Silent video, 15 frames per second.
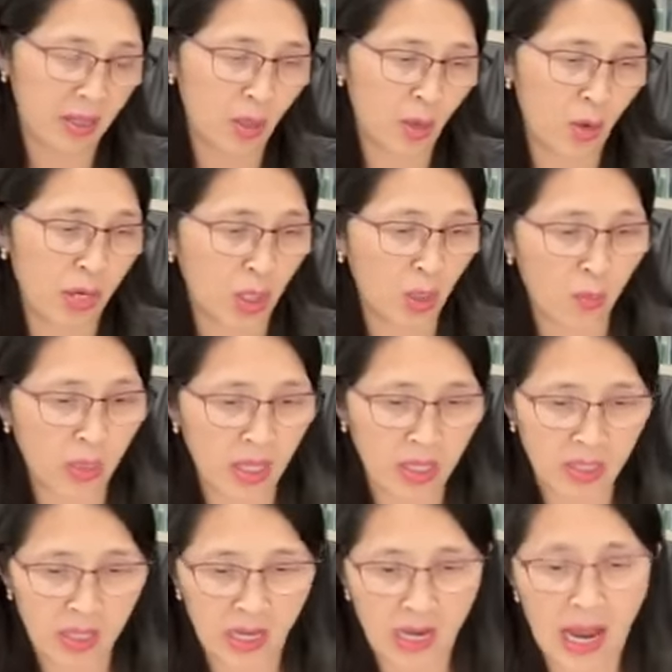going to
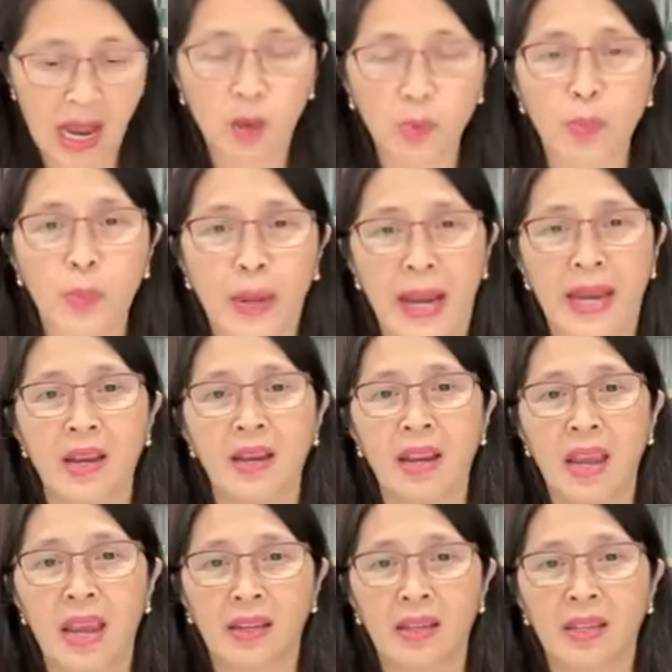be outbreak
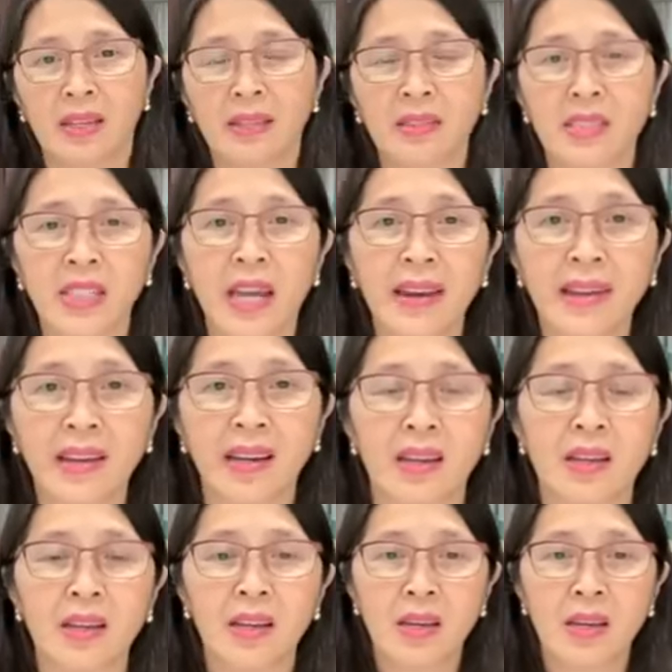again in China.